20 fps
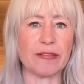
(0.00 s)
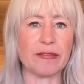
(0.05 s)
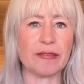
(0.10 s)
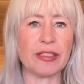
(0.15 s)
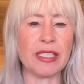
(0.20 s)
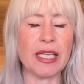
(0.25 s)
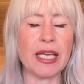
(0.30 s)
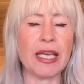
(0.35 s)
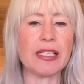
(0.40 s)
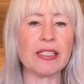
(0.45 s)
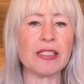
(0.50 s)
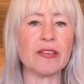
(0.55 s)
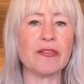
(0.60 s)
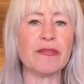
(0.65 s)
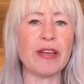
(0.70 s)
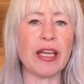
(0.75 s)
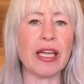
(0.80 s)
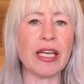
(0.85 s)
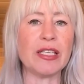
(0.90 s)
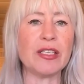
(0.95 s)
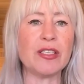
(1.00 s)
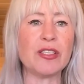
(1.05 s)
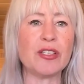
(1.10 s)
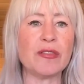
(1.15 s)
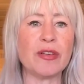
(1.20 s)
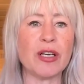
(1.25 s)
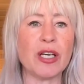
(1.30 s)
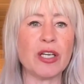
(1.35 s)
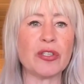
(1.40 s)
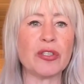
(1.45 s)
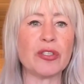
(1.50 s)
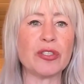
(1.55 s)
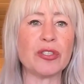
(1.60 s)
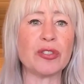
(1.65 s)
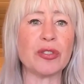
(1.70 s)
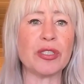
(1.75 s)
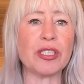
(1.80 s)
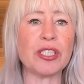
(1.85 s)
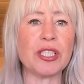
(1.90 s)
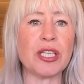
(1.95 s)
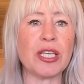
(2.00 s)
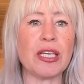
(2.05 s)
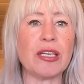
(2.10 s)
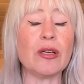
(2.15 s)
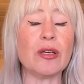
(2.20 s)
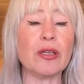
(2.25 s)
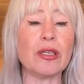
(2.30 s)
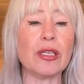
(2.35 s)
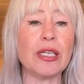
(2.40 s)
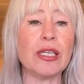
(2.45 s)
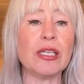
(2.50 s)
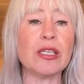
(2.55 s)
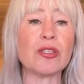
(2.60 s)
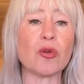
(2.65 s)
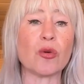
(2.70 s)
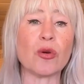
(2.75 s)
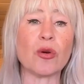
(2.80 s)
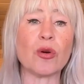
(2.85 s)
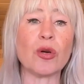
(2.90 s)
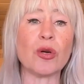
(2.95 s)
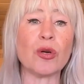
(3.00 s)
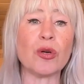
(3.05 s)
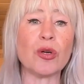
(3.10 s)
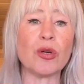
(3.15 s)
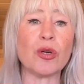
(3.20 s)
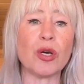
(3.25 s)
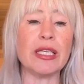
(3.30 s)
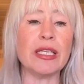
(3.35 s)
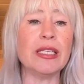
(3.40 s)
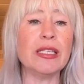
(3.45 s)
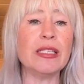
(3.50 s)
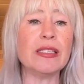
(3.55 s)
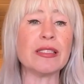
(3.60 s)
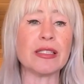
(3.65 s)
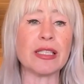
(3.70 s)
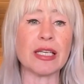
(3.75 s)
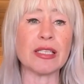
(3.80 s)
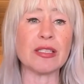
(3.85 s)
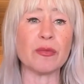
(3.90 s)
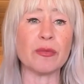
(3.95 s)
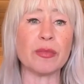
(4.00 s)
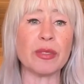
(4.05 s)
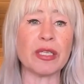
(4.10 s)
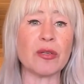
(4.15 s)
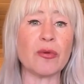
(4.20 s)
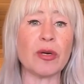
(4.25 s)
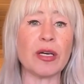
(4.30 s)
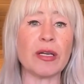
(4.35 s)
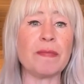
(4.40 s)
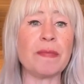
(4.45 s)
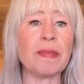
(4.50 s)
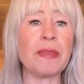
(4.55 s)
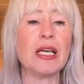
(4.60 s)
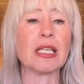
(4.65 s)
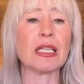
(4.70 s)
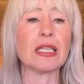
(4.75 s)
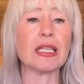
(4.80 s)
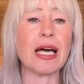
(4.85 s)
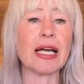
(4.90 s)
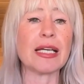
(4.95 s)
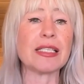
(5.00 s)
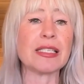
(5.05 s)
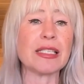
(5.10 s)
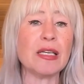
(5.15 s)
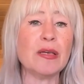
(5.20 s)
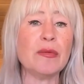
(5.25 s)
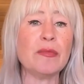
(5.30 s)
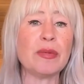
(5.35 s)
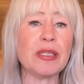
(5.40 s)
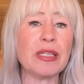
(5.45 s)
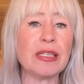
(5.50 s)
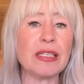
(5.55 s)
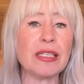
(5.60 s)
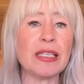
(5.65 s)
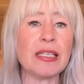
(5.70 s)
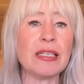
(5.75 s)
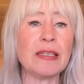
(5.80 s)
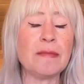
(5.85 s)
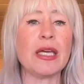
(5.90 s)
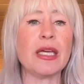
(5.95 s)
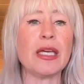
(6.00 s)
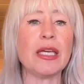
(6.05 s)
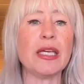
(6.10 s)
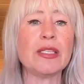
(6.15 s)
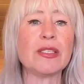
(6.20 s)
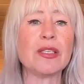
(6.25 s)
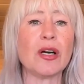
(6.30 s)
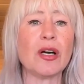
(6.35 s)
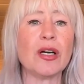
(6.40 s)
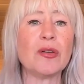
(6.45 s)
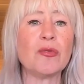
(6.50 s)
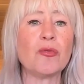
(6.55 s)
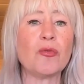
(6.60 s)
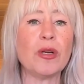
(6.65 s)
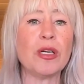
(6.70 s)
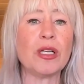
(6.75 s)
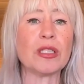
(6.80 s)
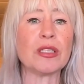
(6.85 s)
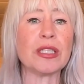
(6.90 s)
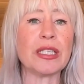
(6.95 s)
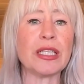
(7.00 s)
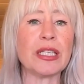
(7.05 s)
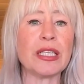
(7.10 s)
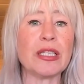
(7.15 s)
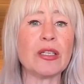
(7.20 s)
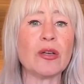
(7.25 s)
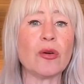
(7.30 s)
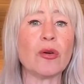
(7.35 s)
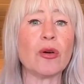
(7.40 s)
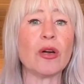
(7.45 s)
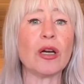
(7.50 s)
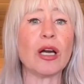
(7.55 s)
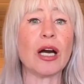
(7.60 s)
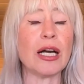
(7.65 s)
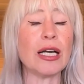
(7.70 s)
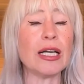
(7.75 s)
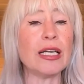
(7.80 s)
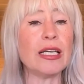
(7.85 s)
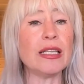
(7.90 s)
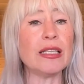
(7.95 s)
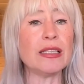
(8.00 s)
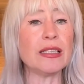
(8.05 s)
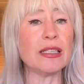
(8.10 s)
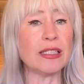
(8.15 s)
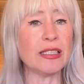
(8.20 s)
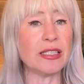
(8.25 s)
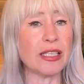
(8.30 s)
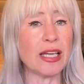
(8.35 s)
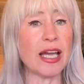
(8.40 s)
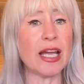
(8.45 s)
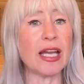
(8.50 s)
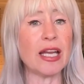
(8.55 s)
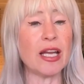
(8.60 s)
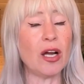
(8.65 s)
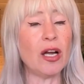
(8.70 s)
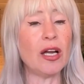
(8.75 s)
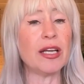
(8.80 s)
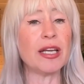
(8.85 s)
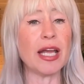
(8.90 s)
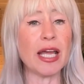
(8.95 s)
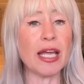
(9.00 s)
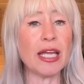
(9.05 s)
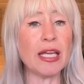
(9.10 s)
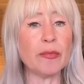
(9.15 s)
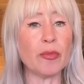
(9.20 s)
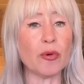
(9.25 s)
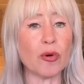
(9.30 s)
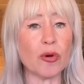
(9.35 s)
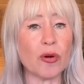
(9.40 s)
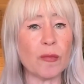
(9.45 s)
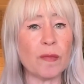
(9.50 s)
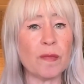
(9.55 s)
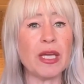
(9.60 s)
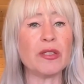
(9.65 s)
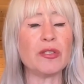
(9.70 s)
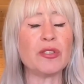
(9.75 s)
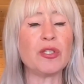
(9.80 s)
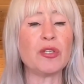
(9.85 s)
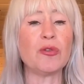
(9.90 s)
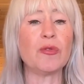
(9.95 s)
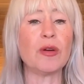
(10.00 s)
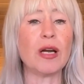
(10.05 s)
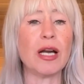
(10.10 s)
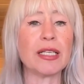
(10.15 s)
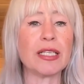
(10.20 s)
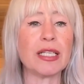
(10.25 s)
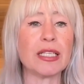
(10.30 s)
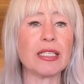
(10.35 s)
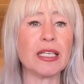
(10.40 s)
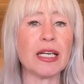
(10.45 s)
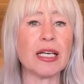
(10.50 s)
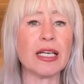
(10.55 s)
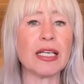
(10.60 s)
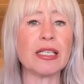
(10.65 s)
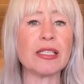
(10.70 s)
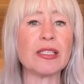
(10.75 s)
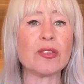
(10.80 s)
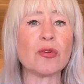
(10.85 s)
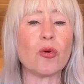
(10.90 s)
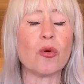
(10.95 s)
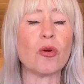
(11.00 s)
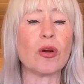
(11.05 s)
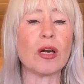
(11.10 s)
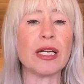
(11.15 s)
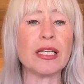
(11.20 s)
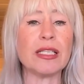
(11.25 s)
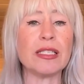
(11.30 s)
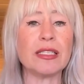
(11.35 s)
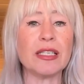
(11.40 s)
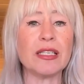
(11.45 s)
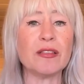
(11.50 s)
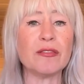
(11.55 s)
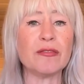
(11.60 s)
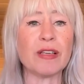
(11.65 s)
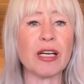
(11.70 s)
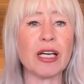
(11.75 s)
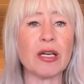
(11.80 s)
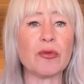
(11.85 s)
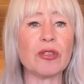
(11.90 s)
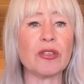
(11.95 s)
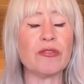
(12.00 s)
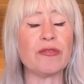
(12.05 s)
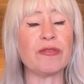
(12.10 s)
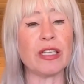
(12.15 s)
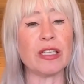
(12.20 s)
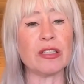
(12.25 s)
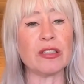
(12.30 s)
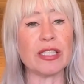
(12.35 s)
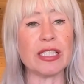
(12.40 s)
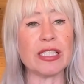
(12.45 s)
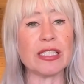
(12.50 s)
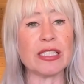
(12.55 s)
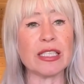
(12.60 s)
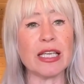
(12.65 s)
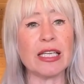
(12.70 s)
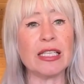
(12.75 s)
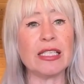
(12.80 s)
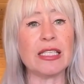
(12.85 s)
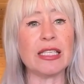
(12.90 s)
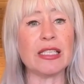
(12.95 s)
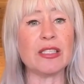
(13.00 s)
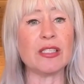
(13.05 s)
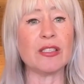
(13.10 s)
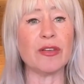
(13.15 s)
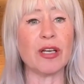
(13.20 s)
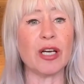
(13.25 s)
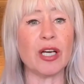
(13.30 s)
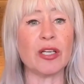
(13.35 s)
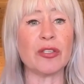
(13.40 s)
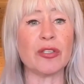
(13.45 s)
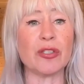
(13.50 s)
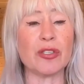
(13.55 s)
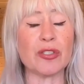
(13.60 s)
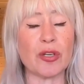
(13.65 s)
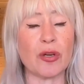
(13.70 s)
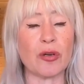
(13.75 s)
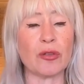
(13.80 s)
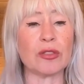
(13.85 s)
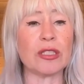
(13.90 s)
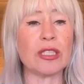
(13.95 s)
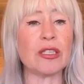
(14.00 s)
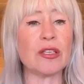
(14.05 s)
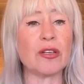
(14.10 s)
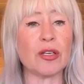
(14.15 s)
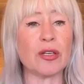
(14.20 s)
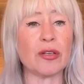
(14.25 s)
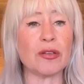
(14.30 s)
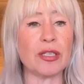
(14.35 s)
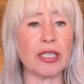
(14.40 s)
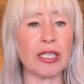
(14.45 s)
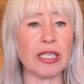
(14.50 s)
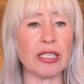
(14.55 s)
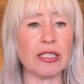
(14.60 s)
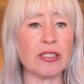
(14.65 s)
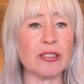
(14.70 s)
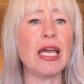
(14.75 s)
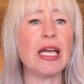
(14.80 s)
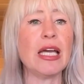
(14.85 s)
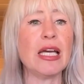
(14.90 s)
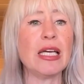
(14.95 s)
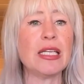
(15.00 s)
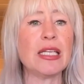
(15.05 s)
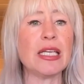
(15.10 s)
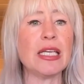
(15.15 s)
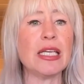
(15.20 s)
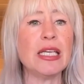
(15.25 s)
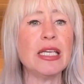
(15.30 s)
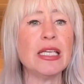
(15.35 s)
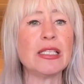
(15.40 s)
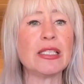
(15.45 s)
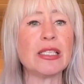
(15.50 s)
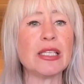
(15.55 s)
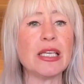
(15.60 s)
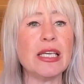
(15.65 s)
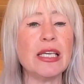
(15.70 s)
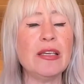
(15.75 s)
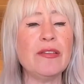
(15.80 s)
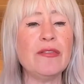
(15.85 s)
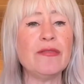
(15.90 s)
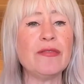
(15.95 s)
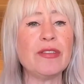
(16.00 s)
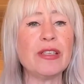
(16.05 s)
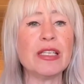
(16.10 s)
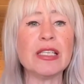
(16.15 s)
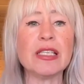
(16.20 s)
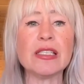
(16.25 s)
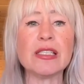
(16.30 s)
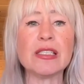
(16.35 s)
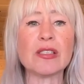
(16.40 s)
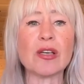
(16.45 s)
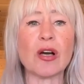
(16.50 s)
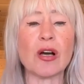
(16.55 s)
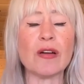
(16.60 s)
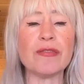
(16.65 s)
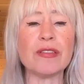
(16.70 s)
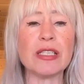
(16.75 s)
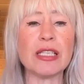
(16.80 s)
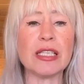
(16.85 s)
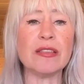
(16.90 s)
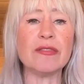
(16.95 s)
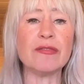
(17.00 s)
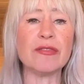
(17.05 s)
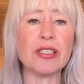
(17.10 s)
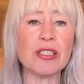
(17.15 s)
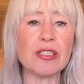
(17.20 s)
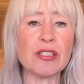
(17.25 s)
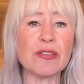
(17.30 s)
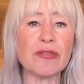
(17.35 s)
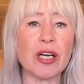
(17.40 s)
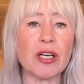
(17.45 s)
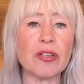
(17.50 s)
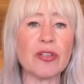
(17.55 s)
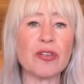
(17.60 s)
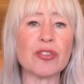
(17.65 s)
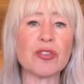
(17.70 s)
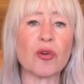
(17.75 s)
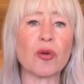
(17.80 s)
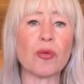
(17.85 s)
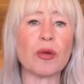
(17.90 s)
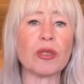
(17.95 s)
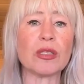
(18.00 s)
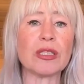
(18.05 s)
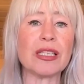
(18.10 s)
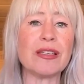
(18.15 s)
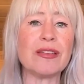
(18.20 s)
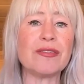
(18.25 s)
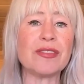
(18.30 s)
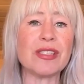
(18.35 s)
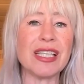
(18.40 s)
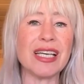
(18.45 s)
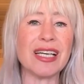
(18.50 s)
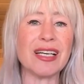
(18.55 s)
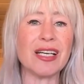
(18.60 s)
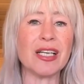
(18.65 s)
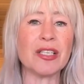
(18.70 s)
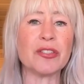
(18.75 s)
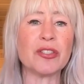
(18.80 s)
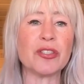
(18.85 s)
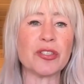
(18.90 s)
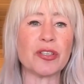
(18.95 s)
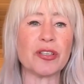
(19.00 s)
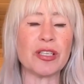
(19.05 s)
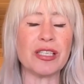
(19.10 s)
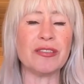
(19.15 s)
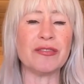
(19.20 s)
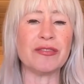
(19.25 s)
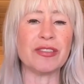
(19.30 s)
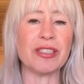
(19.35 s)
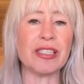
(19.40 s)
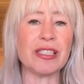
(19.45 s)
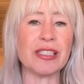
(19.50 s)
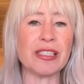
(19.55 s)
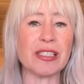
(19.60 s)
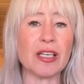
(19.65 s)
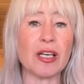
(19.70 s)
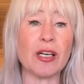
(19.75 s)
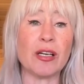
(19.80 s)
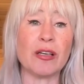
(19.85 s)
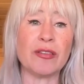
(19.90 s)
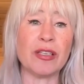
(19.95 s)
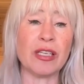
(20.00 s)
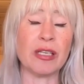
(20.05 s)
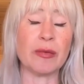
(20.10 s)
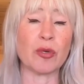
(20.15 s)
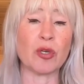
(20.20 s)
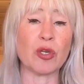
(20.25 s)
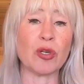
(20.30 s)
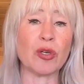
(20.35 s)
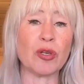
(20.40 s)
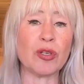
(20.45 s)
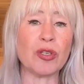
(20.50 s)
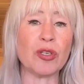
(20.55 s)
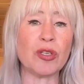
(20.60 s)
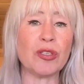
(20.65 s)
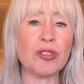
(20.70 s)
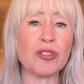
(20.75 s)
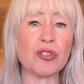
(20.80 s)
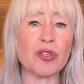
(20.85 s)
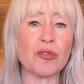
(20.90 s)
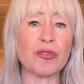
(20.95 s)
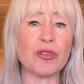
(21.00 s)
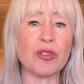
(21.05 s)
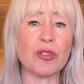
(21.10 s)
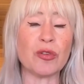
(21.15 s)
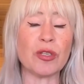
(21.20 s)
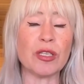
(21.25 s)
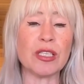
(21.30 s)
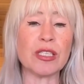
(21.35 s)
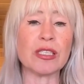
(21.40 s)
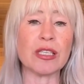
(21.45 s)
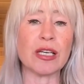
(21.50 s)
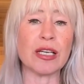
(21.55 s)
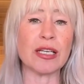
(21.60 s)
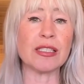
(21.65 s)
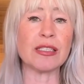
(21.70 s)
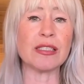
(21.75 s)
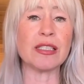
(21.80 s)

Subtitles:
Takes advantage of others to achieve his or her ends. That's a big one. Lacks empathy. Is unwilling, or I say unable, to recognize or identify with the feelings and needs of others, only their own needs. And is envious, often envious of others, or believes that others are envious of him or her. So if you criticize